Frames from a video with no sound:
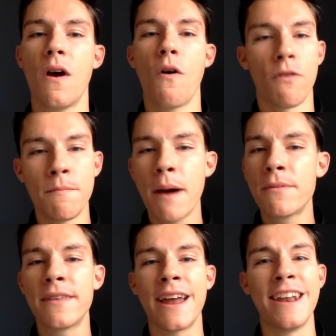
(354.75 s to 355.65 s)
Remember
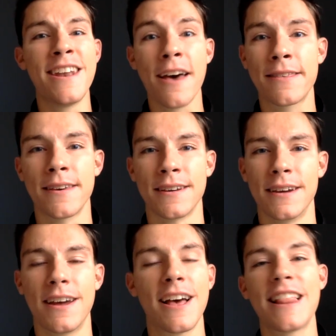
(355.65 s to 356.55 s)
that nothing,
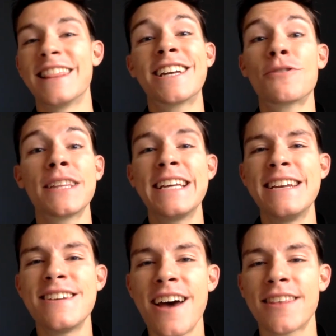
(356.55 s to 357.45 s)
literally
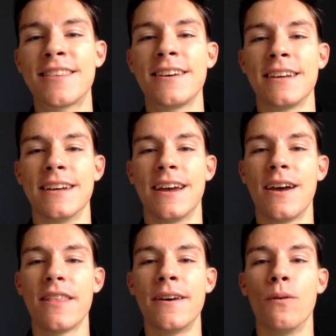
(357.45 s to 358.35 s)
nothing
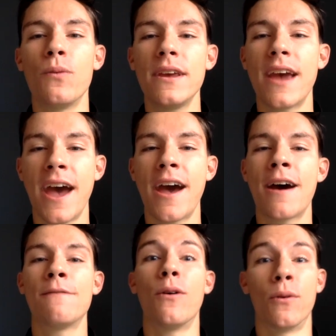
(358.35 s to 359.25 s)
that we
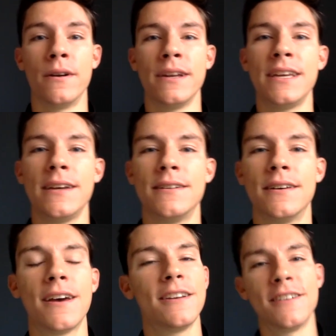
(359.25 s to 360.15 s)
have or need
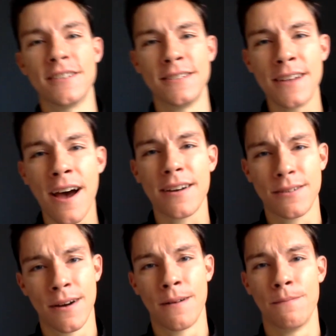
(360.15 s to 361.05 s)
does not
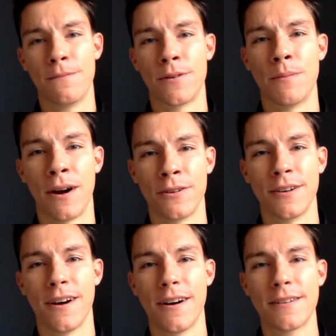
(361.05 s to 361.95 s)
come from our
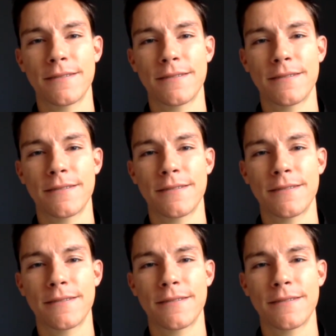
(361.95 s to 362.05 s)
God.